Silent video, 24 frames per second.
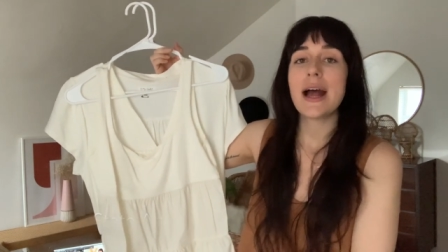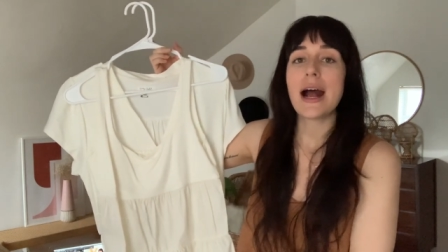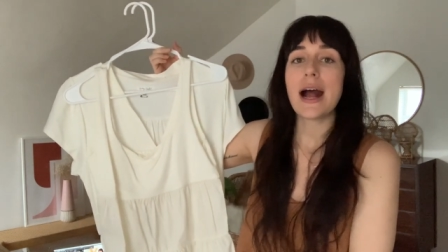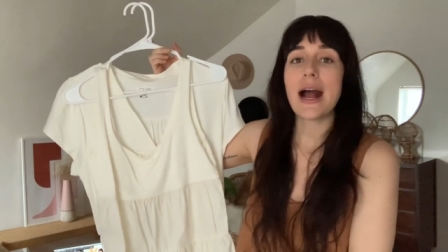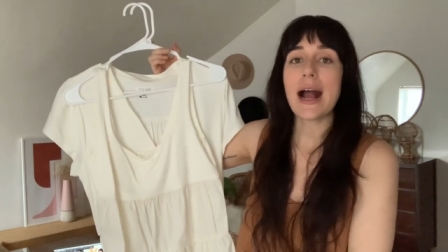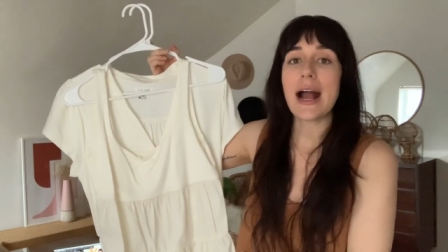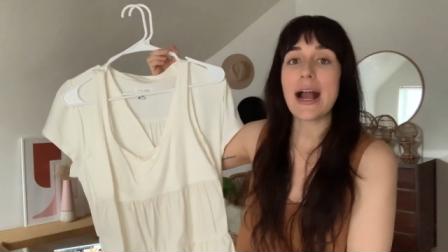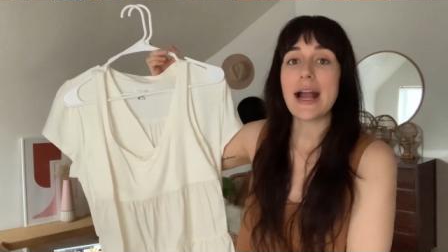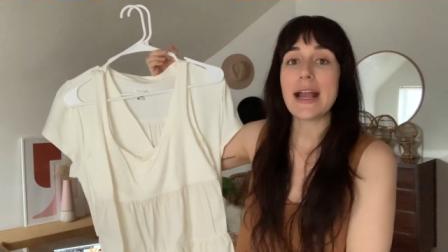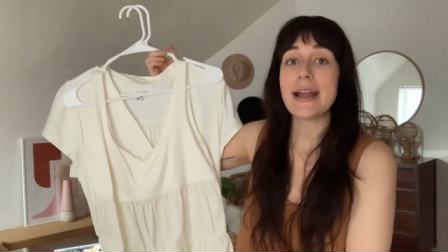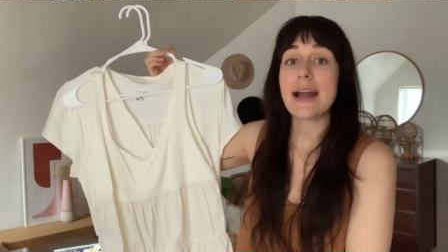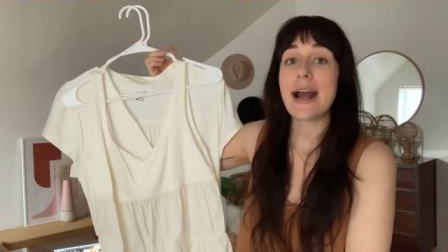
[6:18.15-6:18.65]

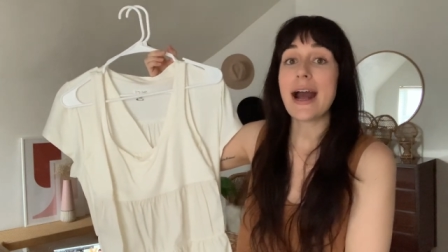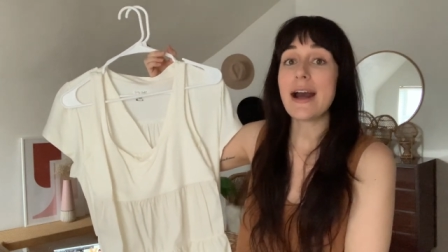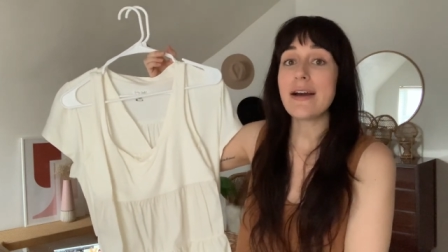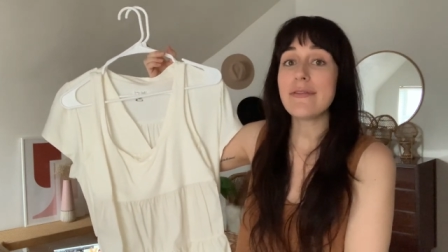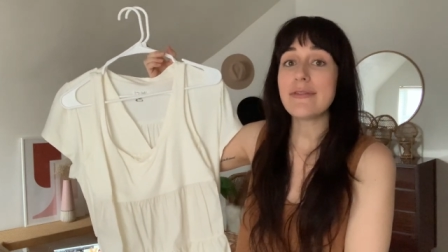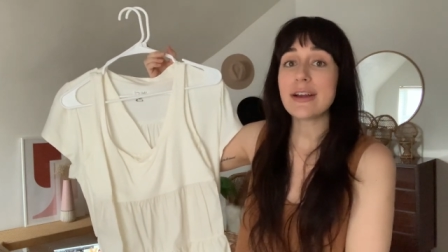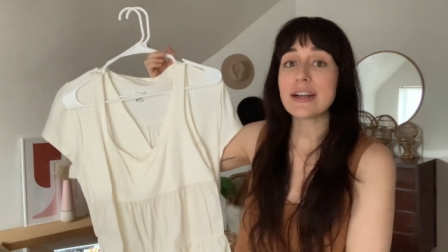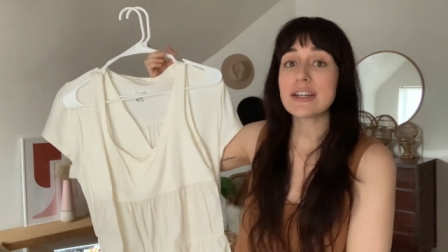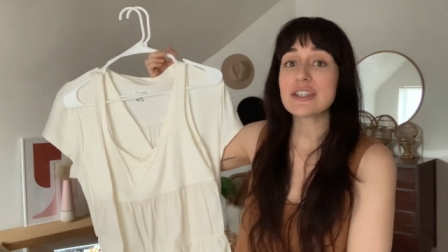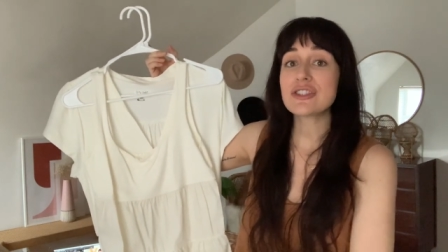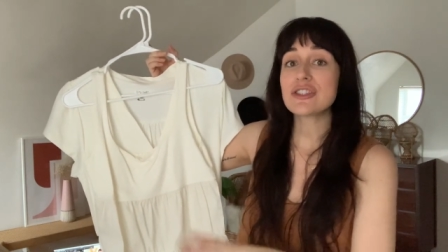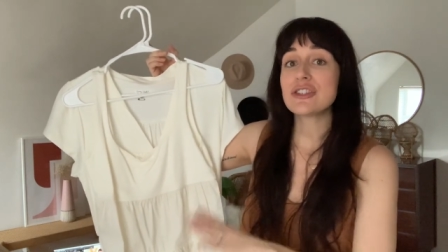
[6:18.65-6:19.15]
I have
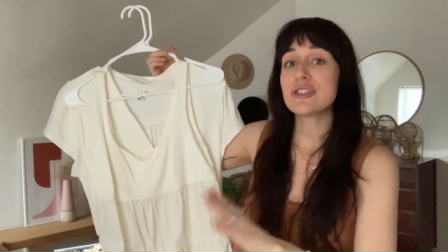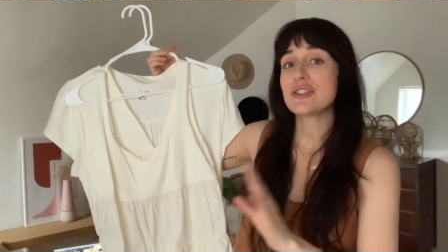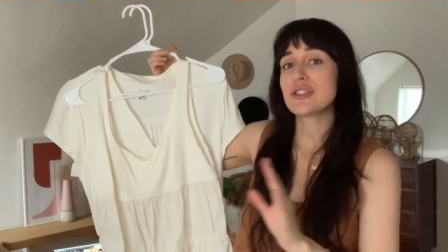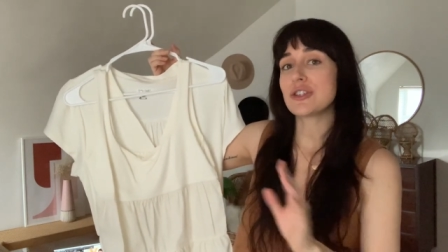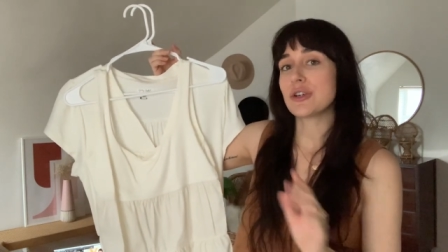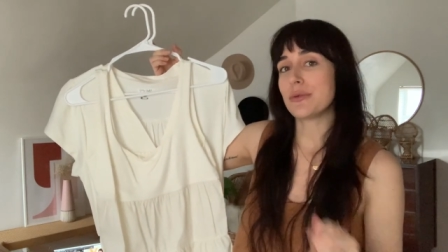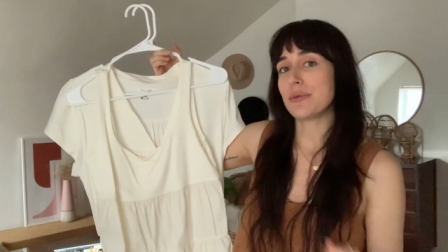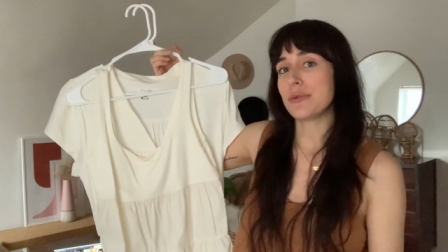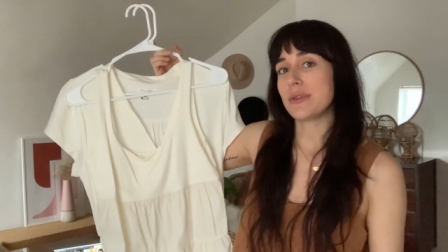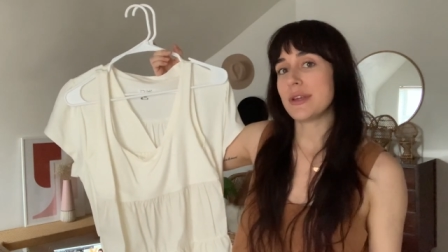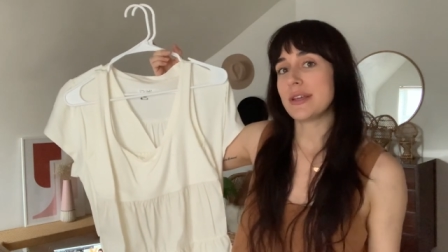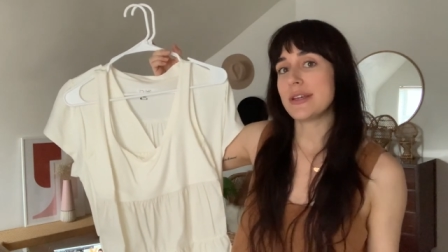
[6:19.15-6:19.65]
actually
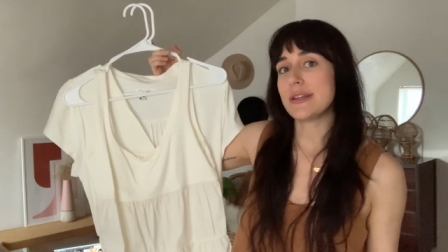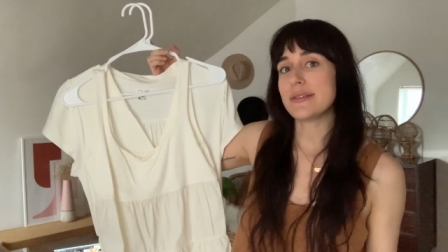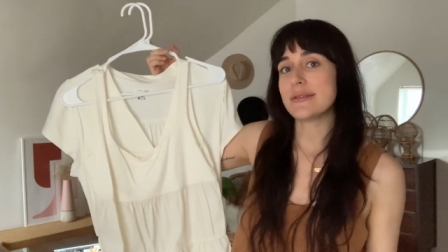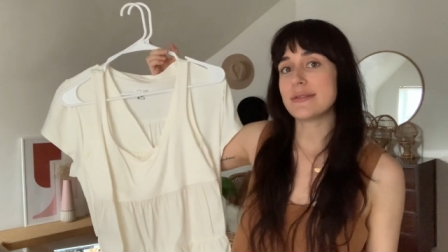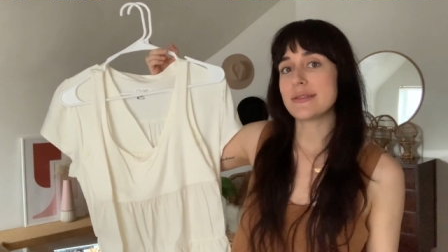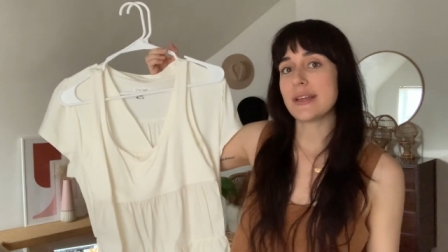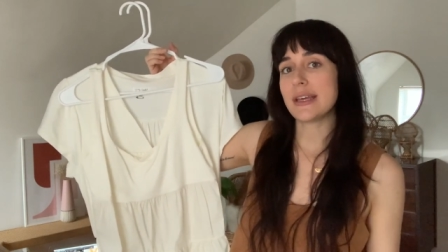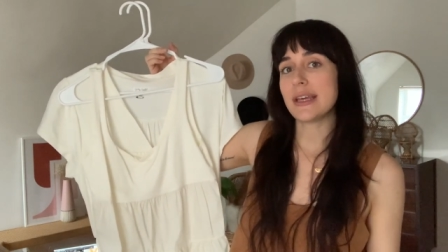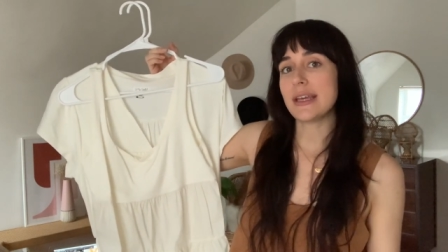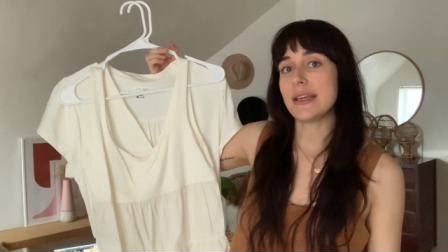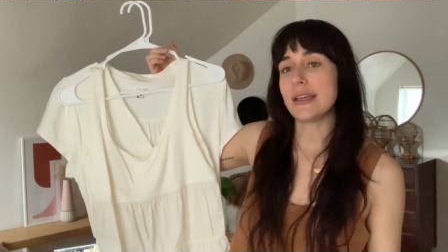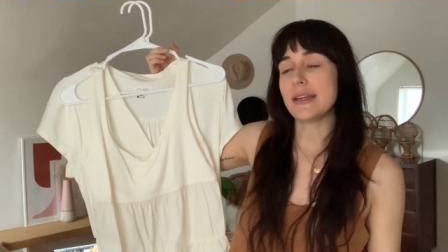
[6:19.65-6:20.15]
shown these
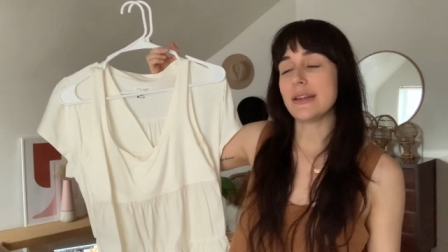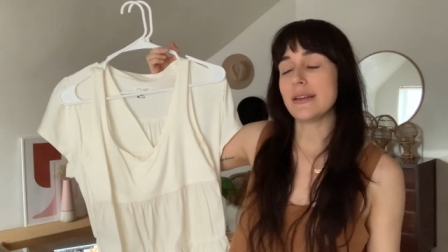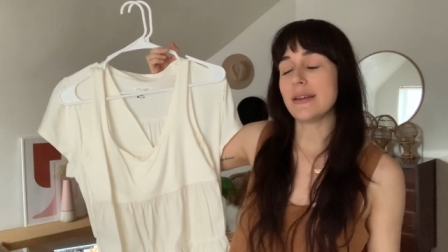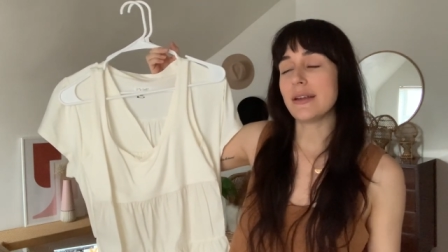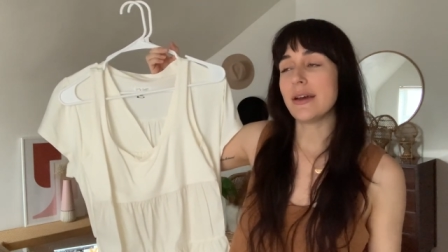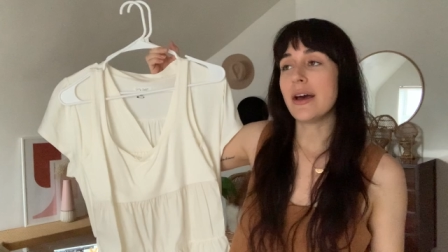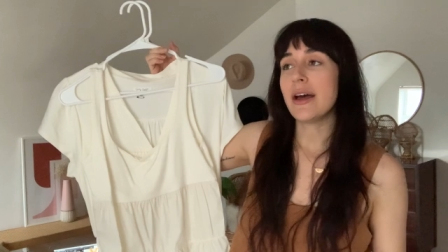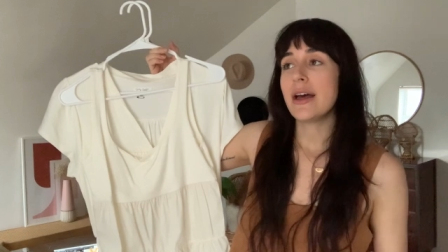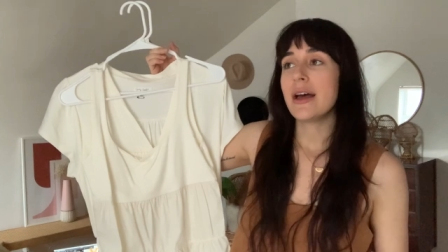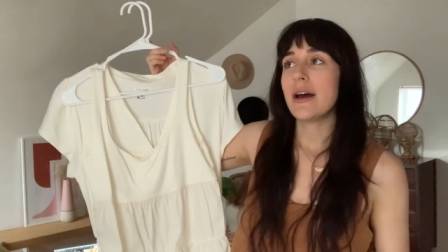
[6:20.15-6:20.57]
in